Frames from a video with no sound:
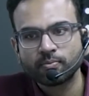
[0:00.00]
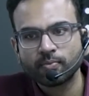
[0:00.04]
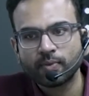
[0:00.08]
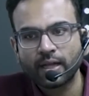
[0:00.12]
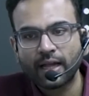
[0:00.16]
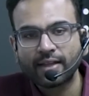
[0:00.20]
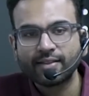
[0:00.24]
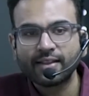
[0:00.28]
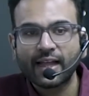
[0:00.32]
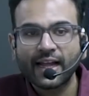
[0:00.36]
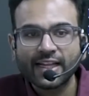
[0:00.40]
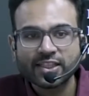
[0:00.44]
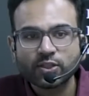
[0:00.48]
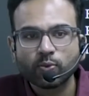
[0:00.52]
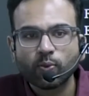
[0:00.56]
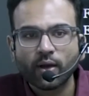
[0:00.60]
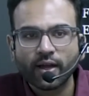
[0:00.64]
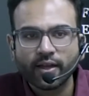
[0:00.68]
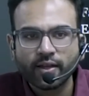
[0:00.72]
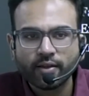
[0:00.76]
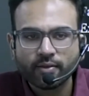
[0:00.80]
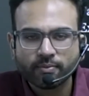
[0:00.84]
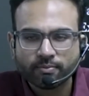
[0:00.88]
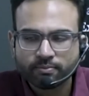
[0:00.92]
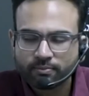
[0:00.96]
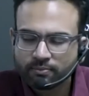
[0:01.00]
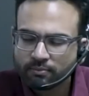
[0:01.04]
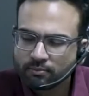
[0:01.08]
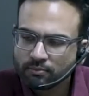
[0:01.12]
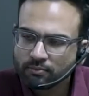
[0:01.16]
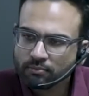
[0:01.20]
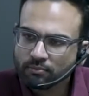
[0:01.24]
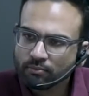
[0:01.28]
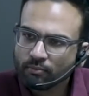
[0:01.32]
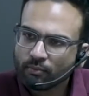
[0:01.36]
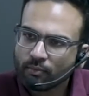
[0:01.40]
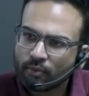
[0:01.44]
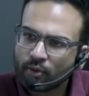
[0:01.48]
And that's why
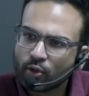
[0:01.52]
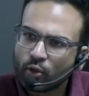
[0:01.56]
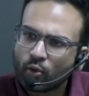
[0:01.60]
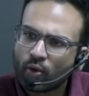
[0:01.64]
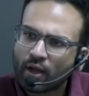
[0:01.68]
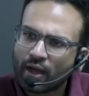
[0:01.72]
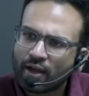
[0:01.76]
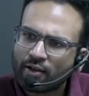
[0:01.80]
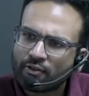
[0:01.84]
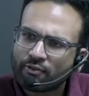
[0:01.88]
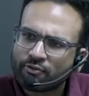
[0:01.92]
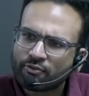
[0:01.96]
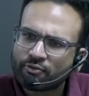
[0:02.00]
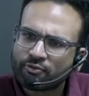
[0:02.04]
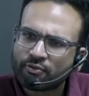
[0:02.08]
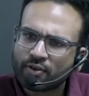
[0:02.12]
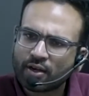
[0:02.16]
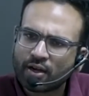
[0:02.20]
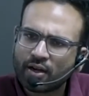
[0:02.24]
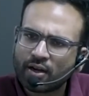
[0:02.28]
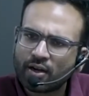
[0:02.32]
you have